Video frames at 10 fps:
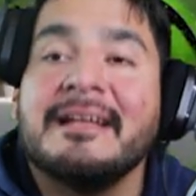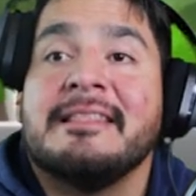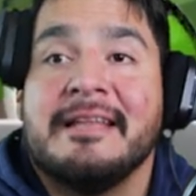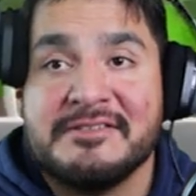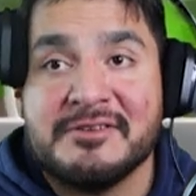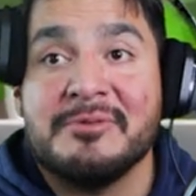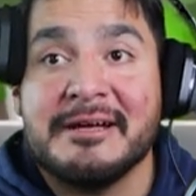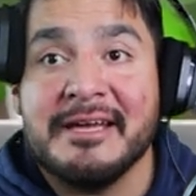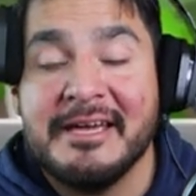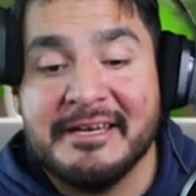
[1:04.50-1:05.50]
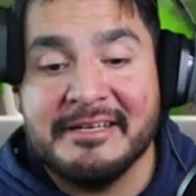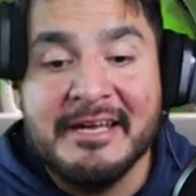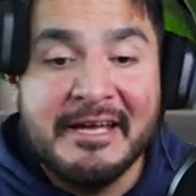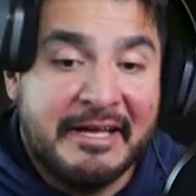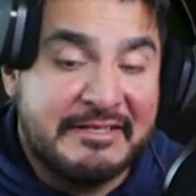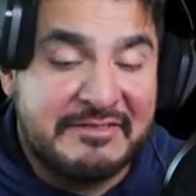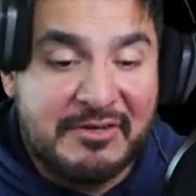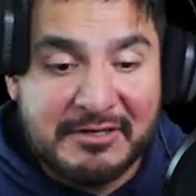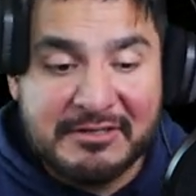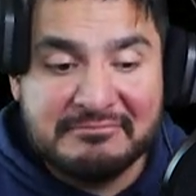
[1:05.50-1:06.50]
let's go right ahead and
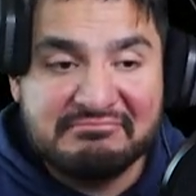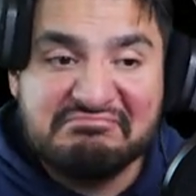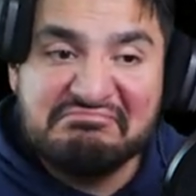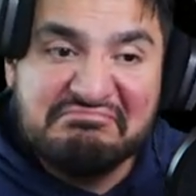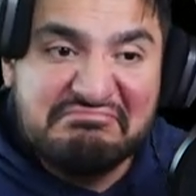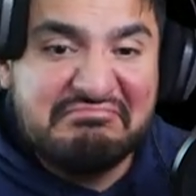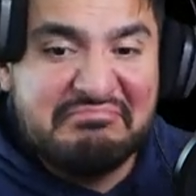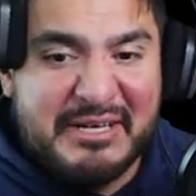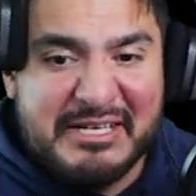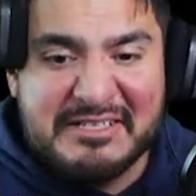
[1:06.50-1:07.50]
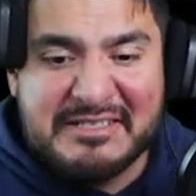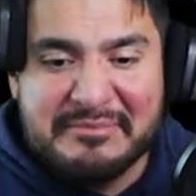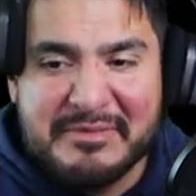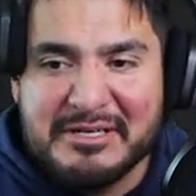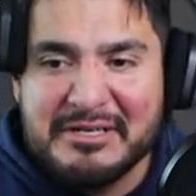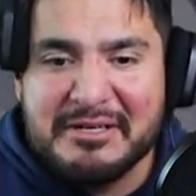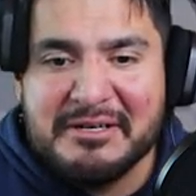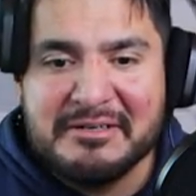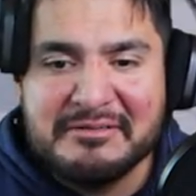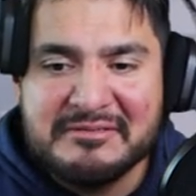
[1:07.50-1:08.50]
start beating some
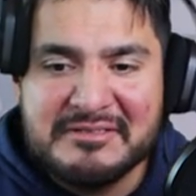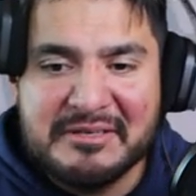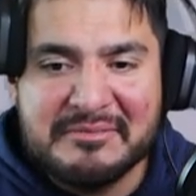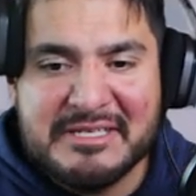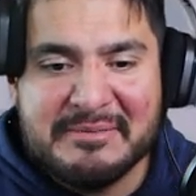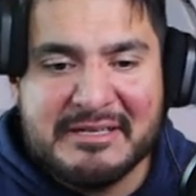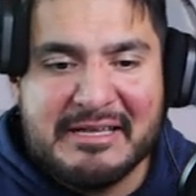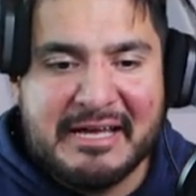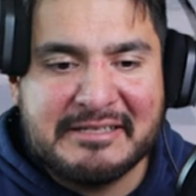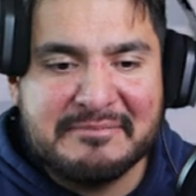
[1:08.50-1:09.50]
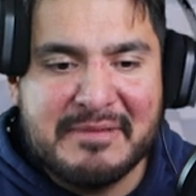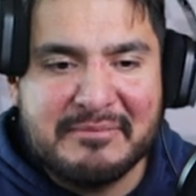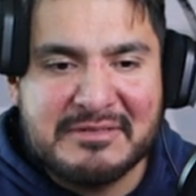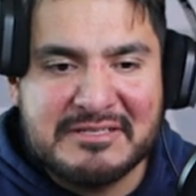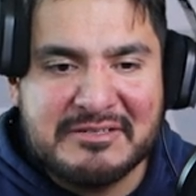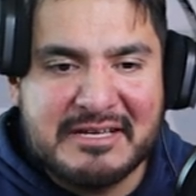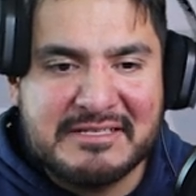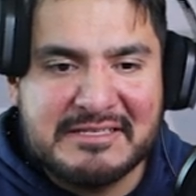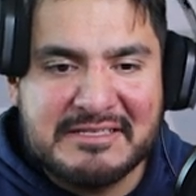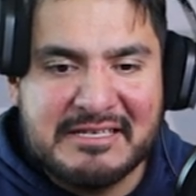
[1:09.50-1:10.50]
uh some Team Galactic members, as you guys
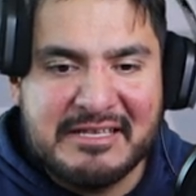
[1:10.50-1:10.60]
can see.